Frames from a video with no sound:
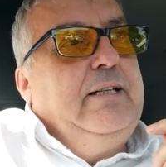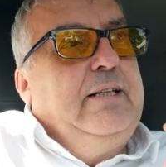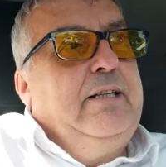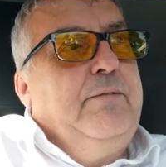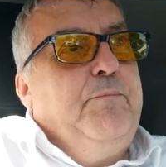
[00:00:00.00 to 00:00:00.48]

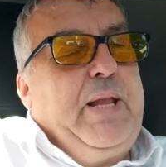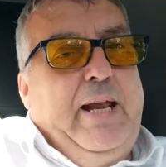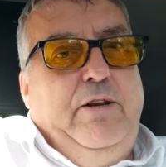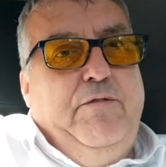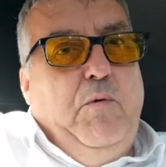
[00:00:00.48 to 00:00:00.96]
And
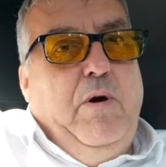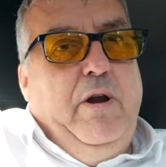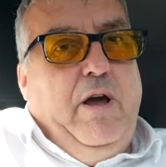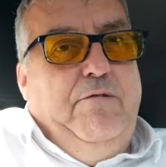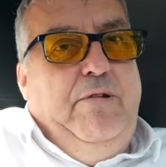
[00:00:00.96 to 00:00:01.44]
the other
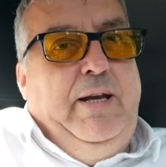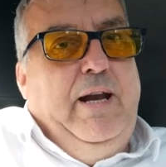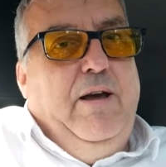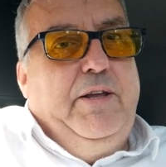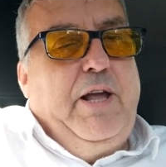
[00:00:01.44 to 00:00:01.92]
one I
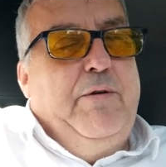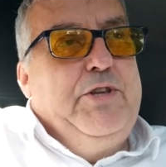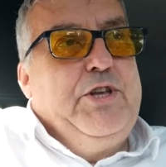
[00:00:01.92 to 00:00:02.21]
really like going